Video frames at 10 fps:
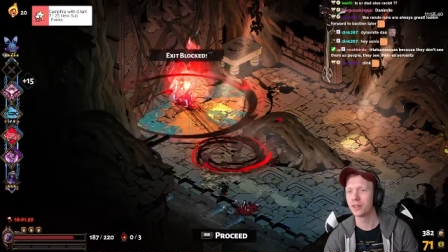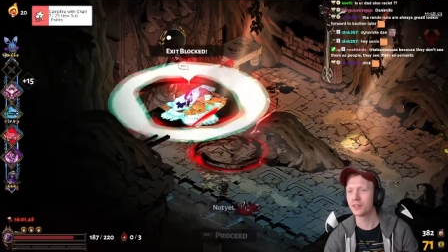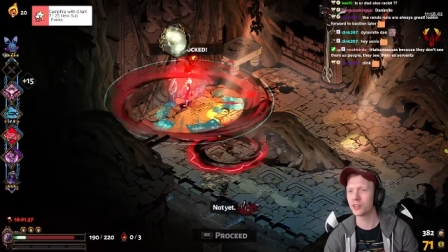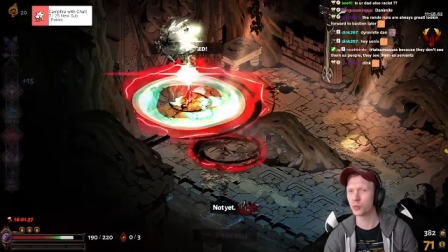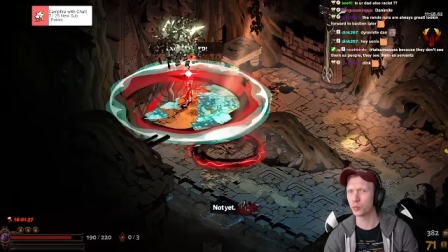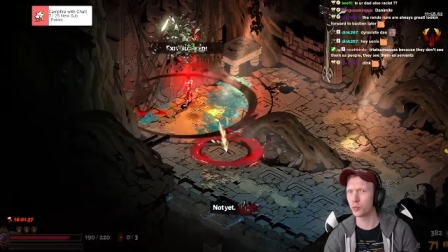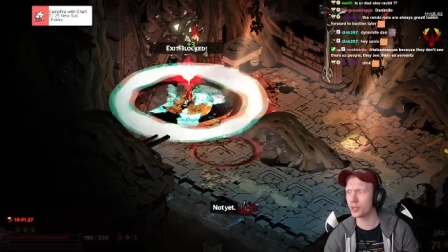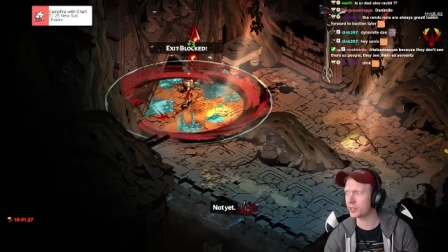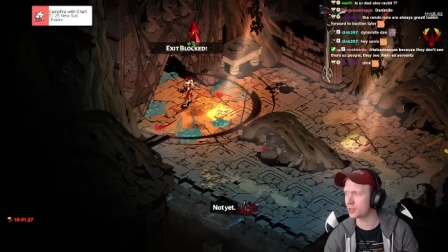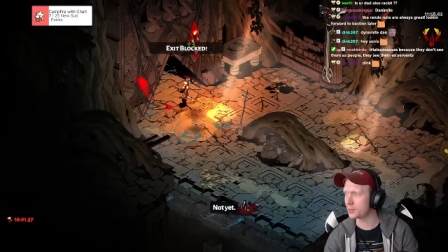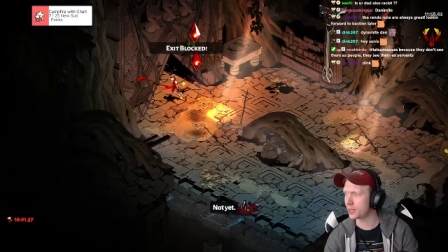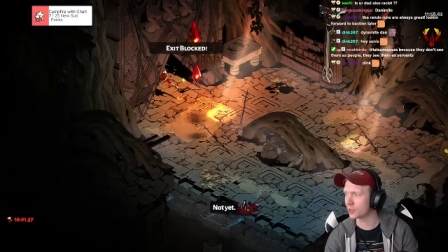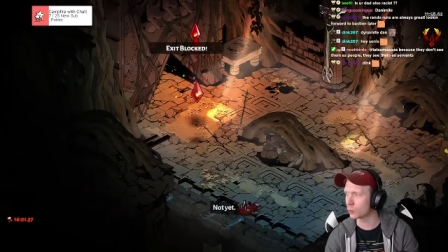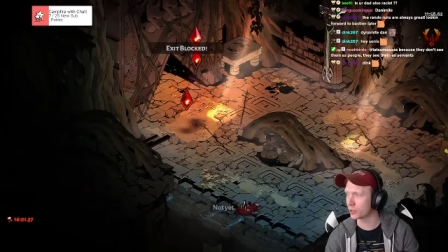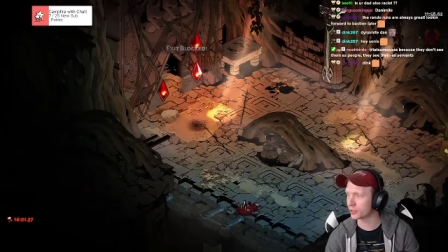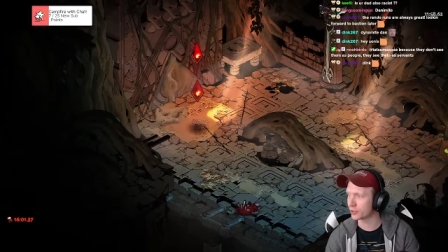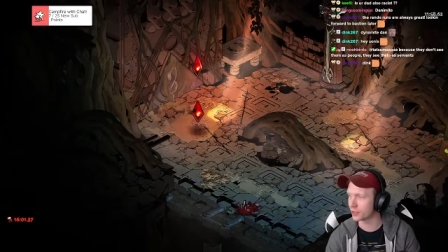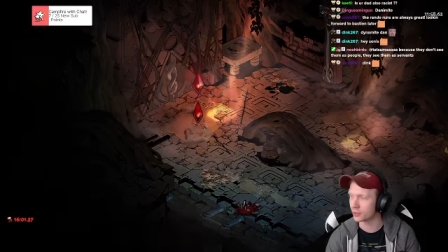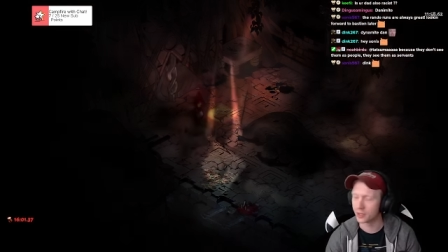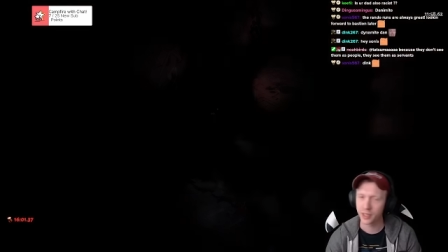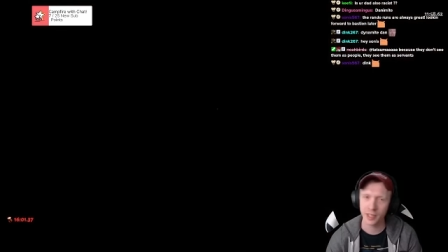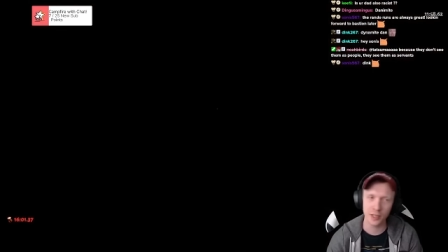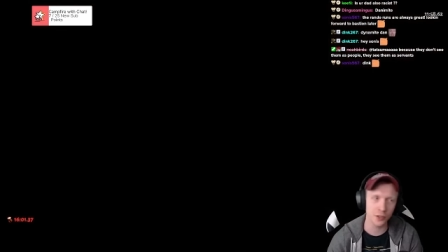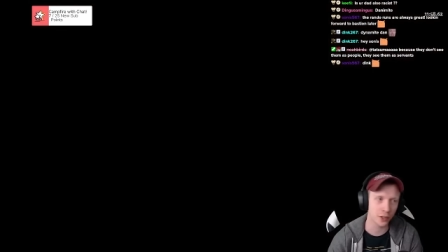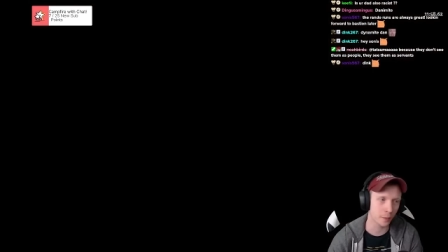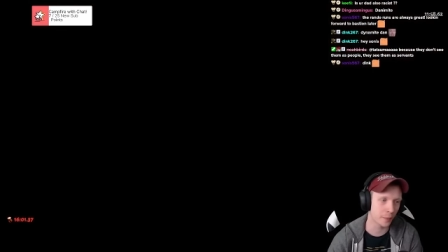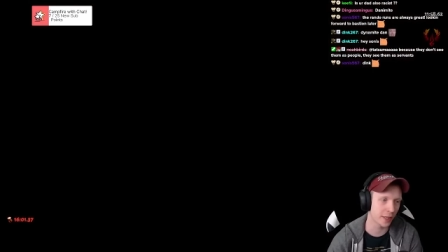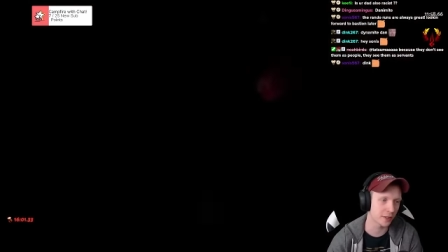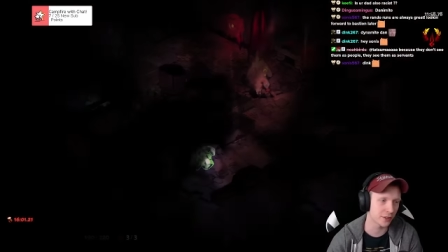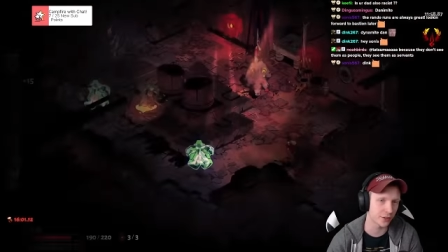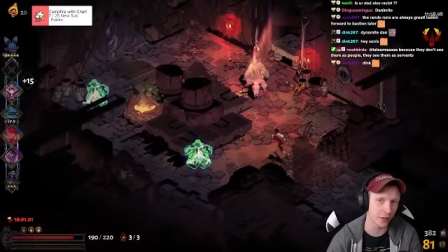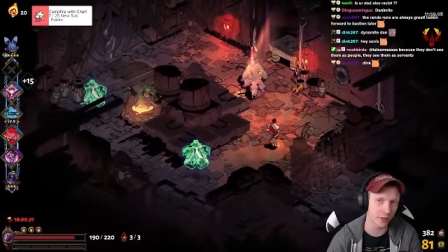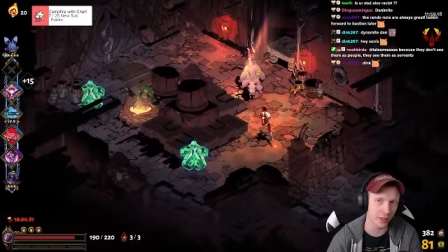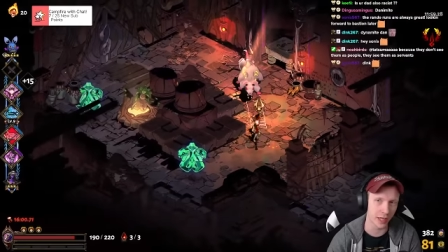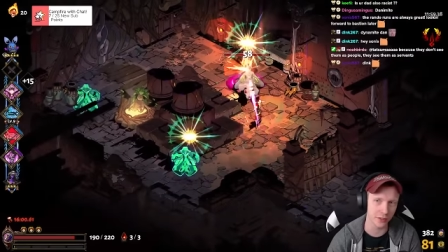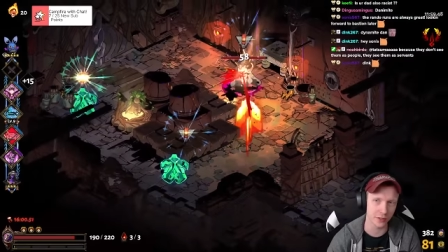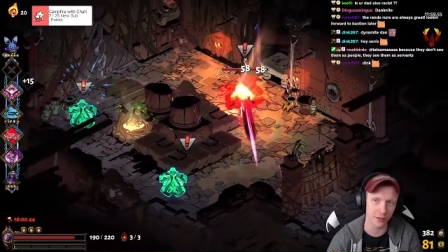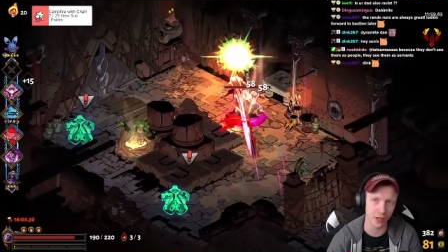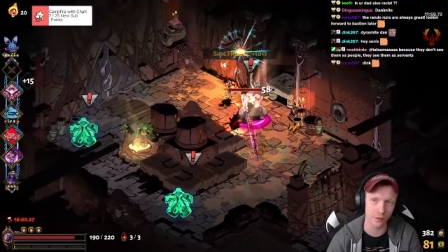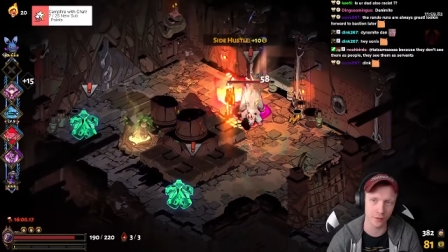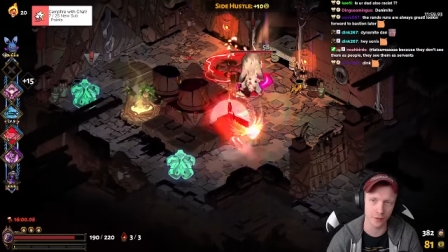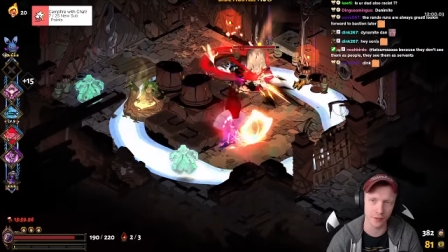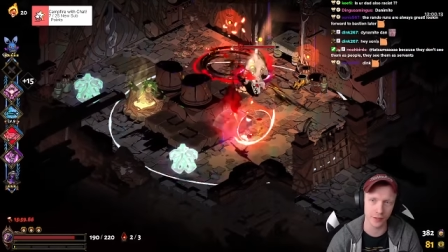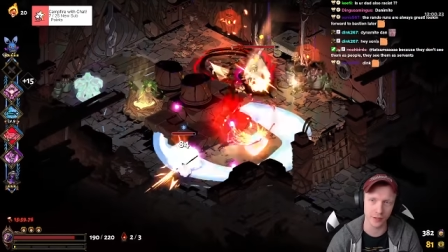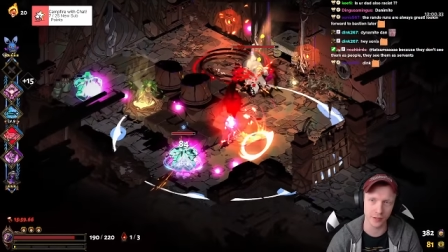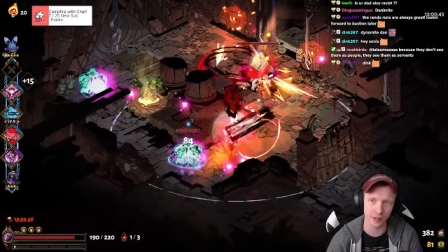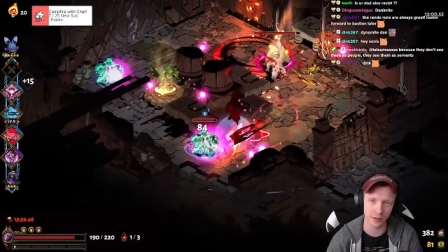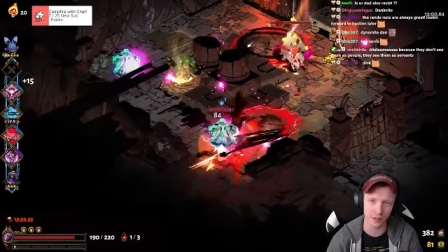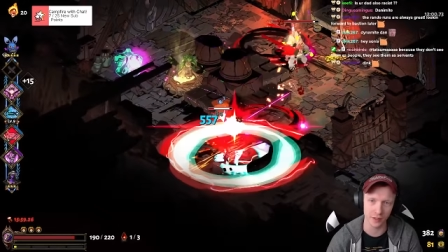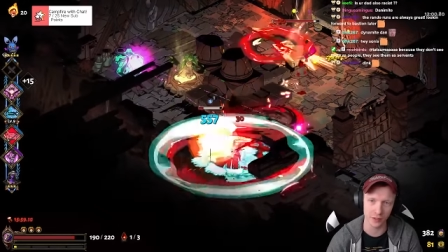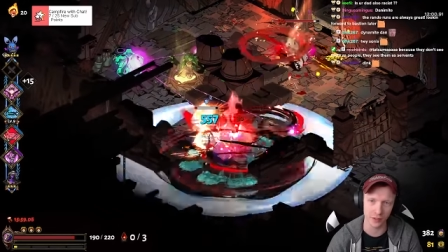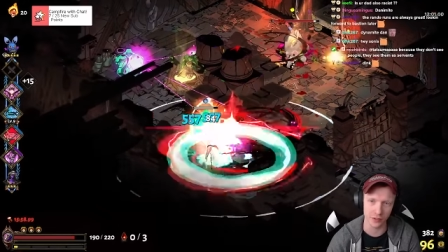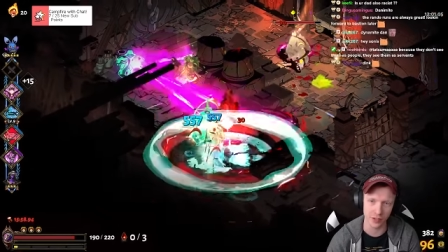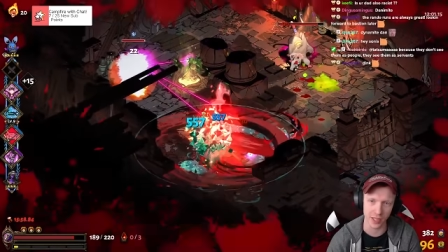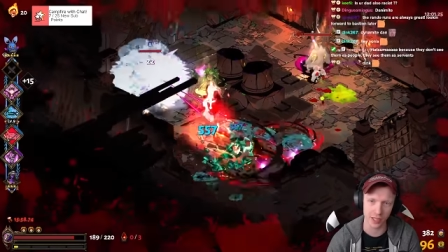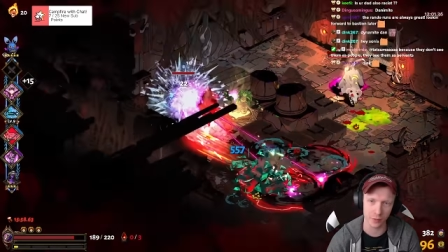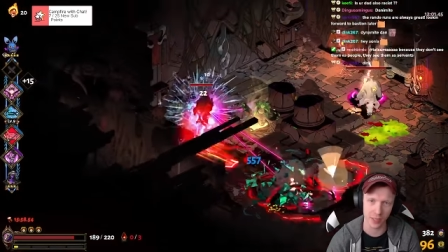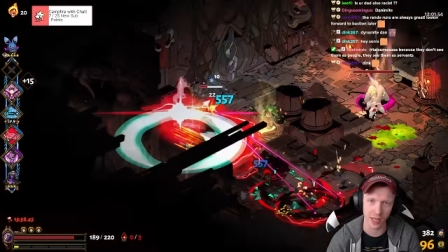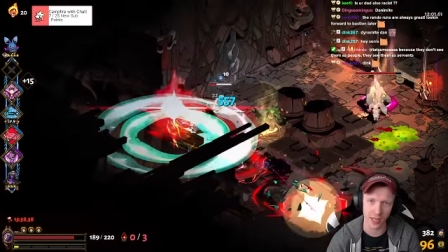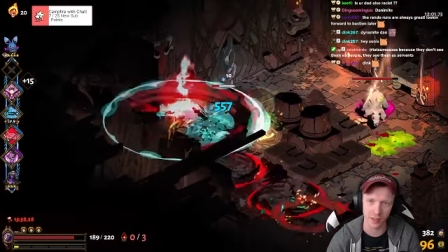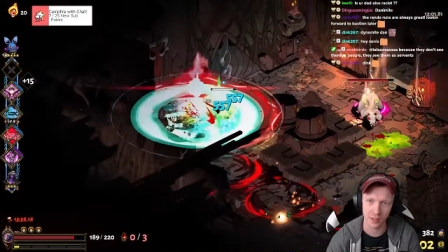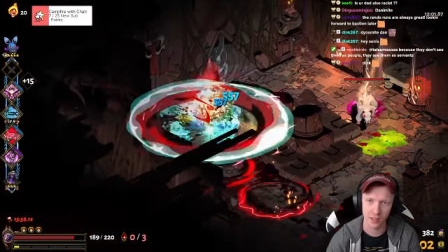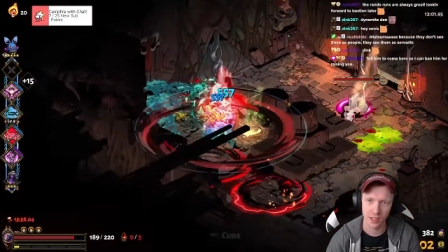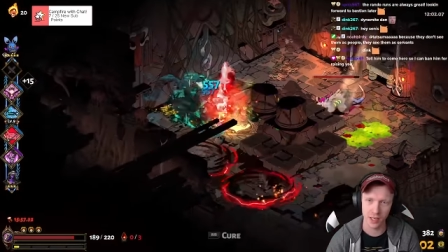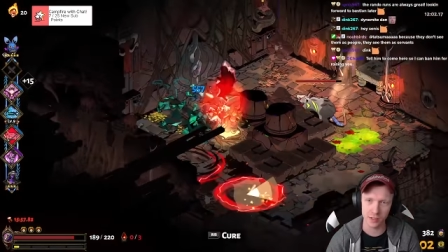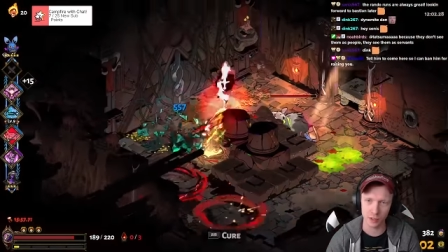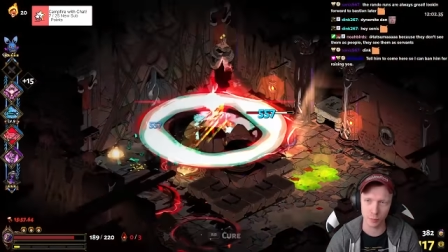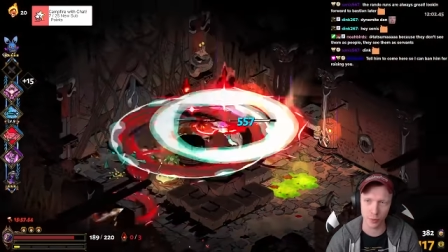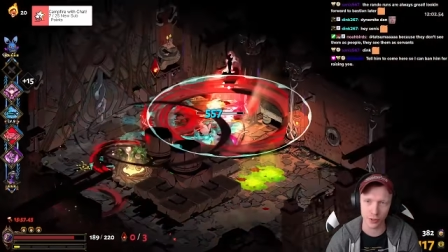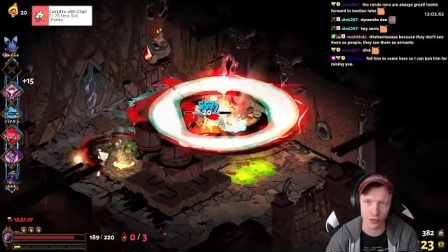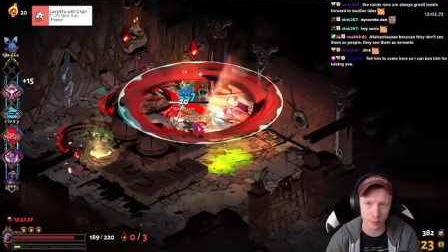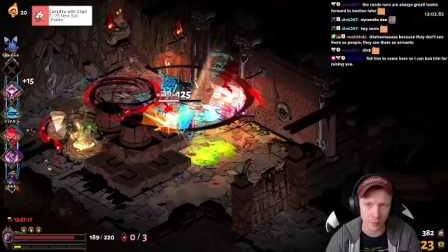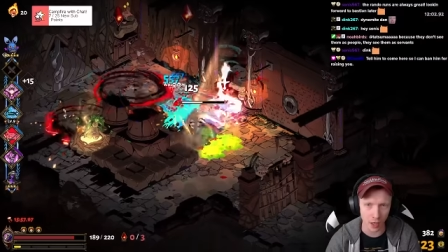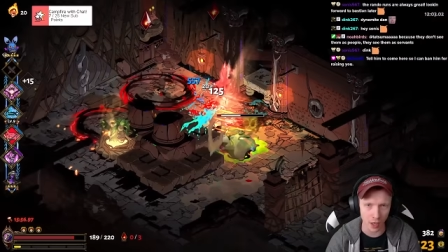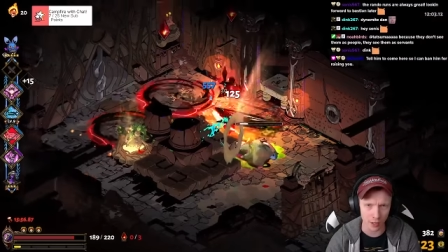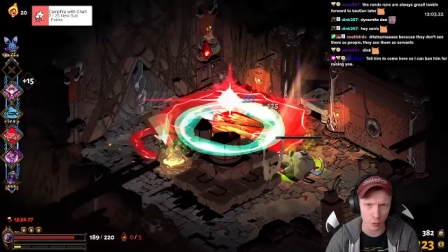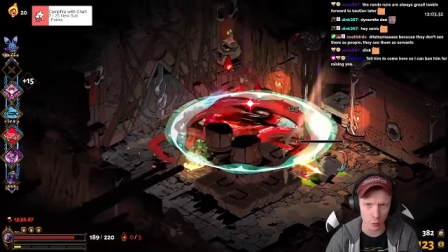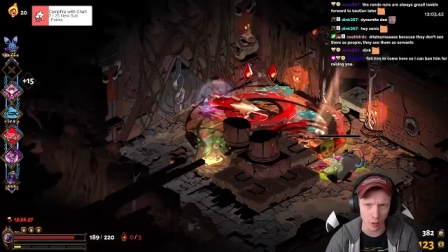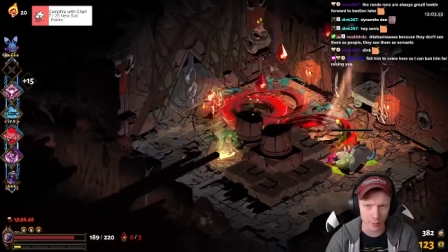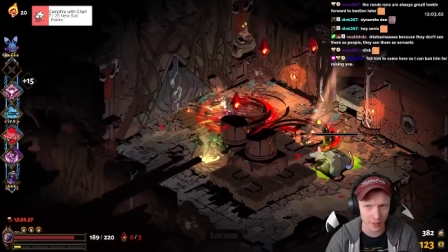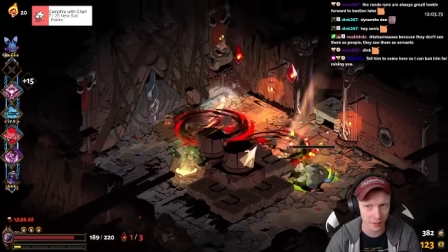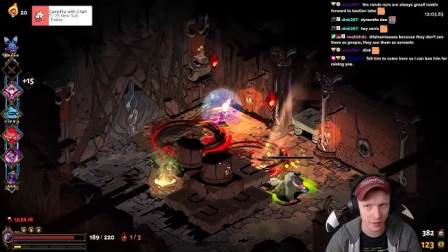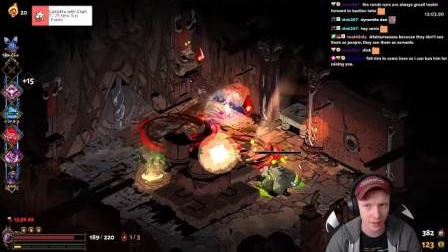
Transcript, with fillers: This really big weirdo. He took a pair of sunglasses off of the little stand that we had and just put them on a woman,